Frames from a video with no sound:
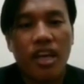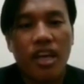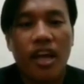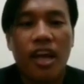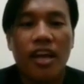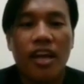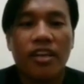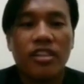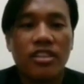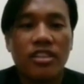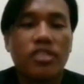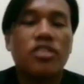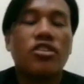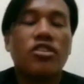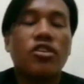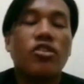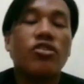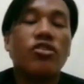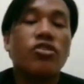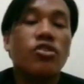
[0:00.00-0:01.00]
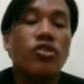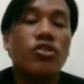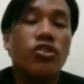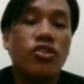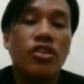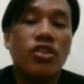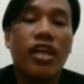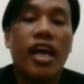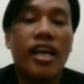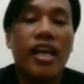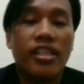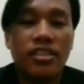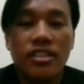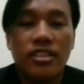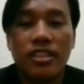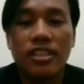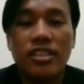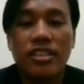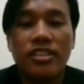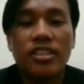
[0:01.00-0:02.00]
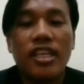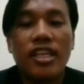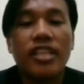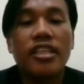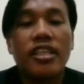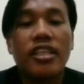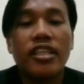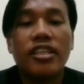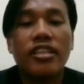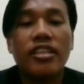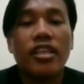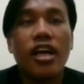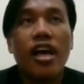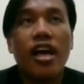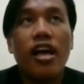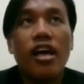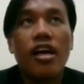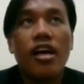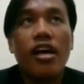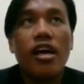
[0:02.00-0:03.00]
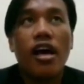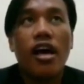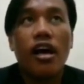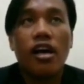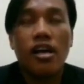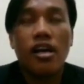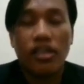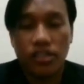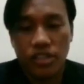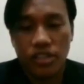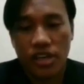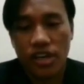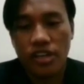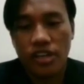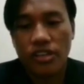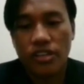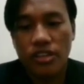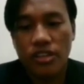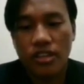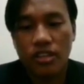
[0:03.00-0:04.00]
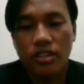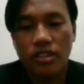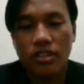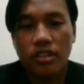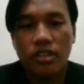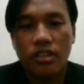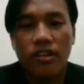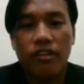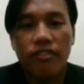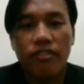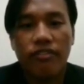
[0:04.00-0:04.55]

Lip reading: And this is also known as the second cranial nerve.